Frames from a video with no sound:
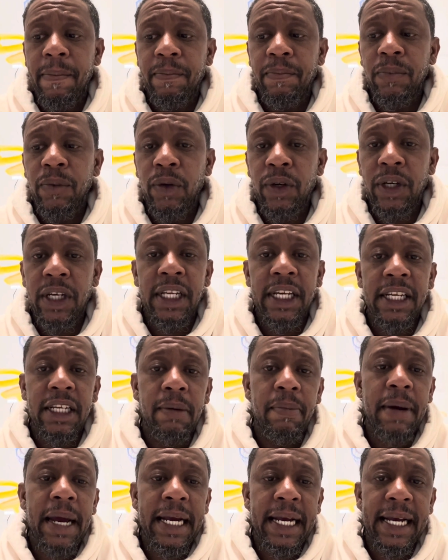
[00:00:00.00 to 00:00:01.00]
you can link
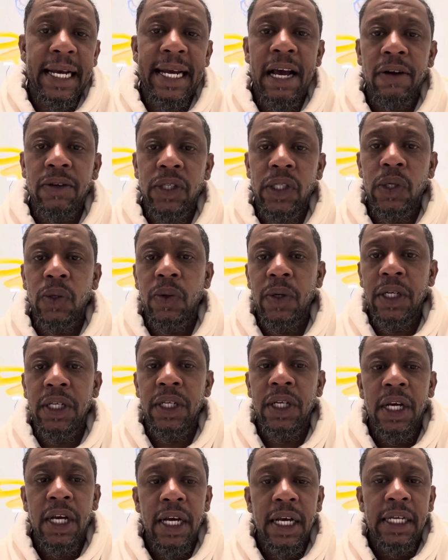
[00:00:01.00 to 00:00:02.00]
your bank account to
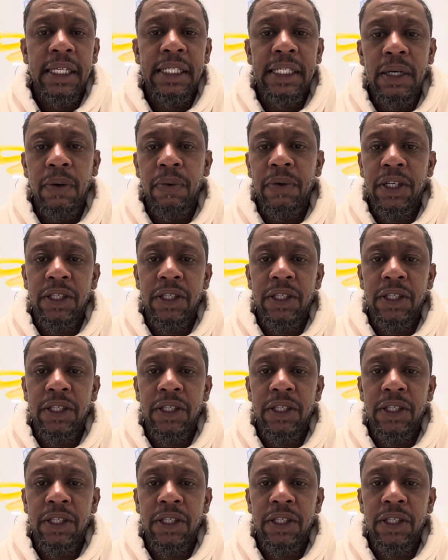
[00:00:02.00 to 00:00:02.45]
it, see what